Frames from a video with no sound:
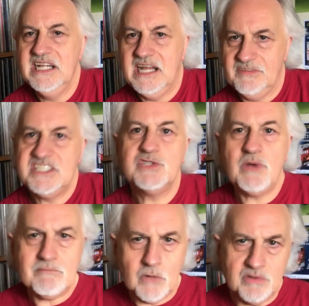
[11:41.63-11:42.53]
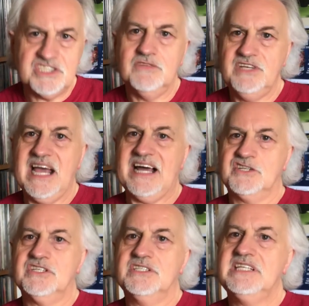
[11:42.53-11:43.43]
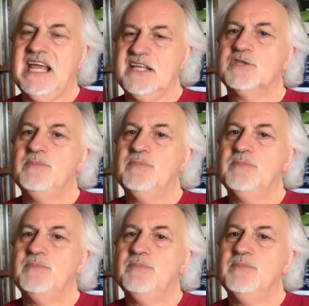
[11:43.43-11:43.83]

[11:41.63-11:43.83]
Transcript: And this is where most of the action takes